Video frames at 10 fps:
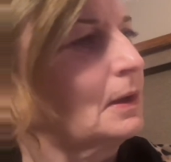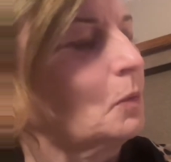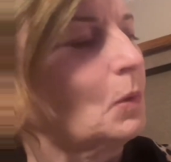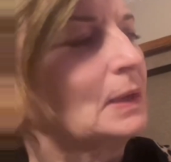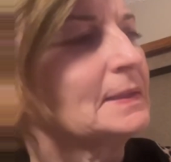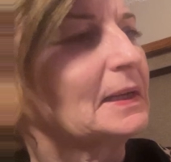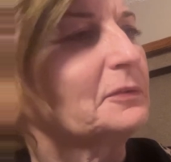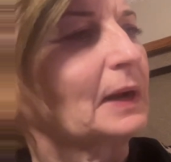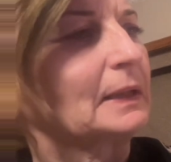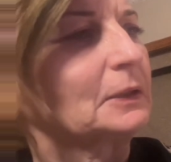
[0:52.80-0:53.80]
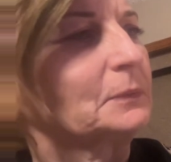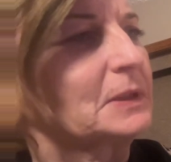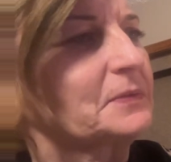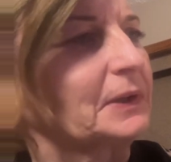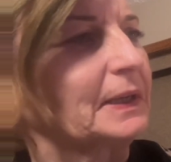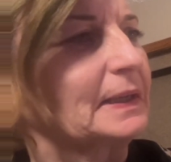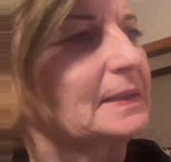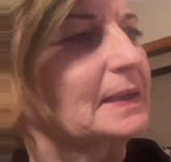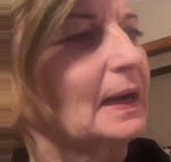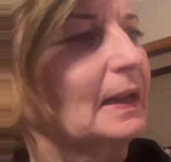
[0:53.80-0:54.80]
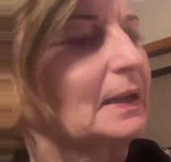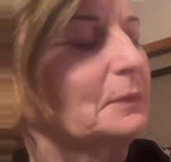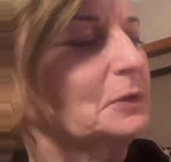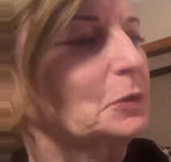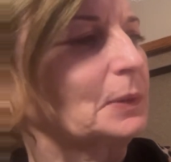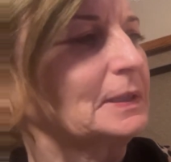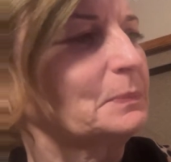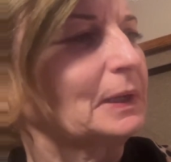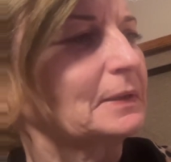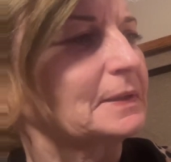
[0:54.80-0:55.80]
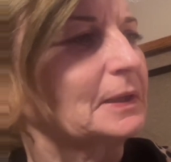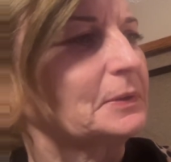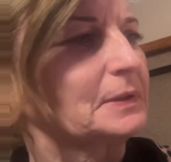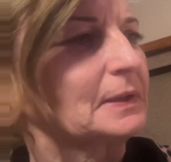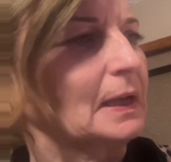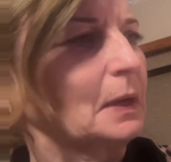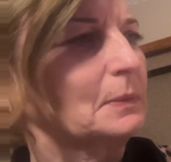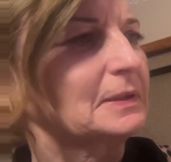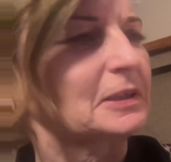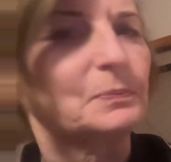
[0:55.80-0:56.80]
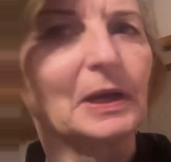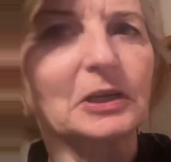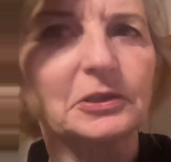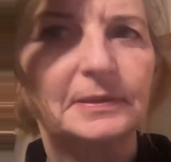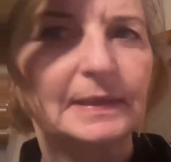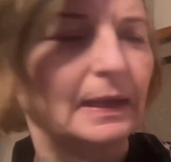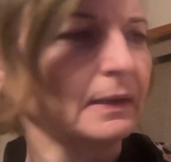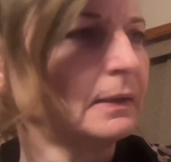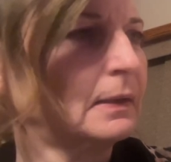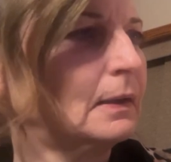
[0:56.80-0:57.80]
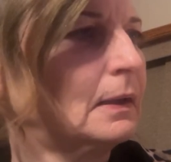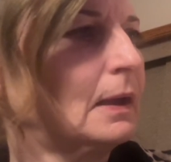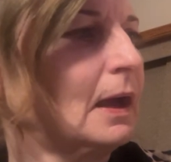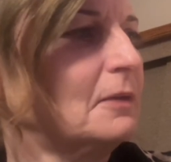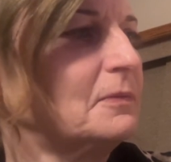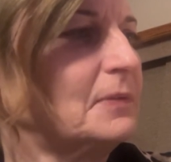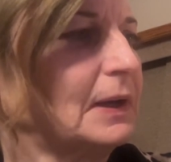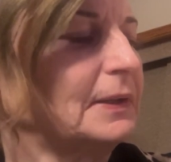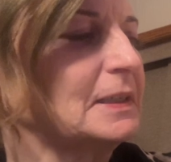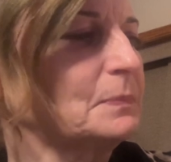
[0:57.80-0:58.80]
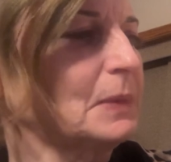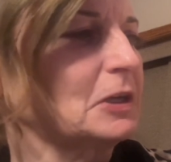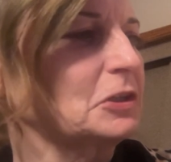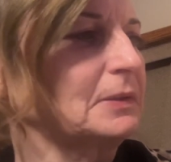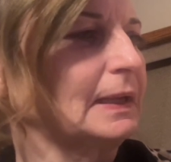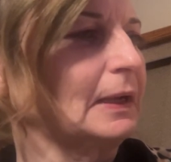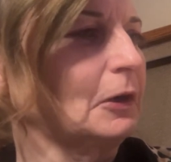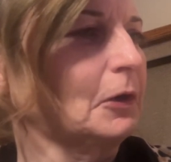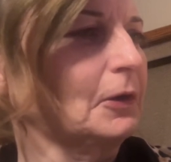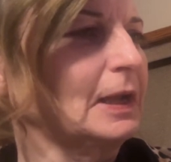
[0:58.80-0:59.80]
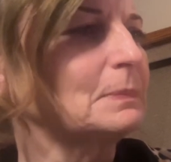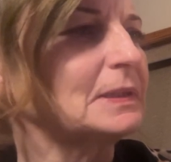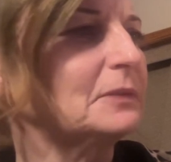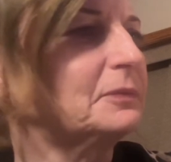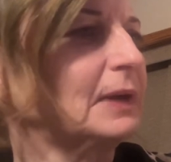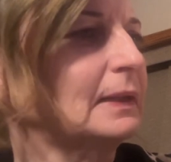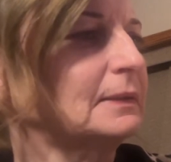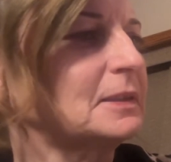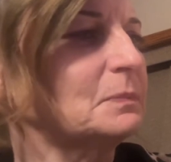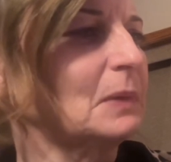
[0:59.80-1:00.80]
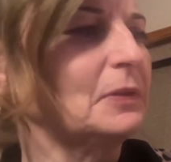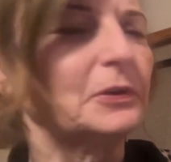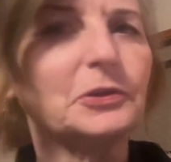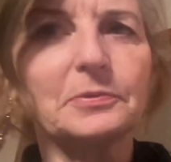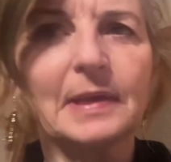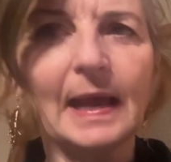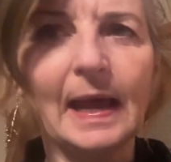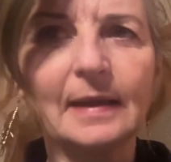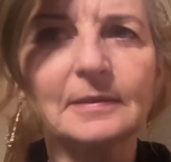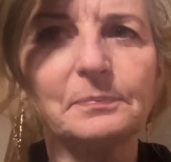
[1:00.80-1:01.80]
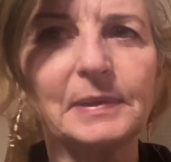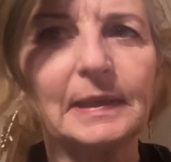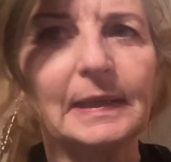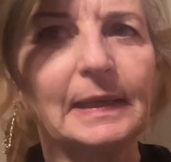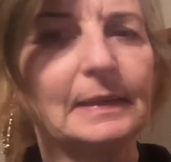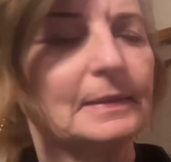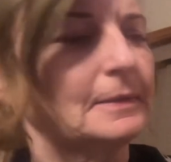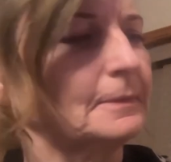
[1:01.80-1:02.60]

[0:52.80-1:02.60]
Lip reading: One day, Franklin was very excited. He was going to Bear's house. It was a special day, a very special day. Hurry up, said Franklin's mother. You can't be late.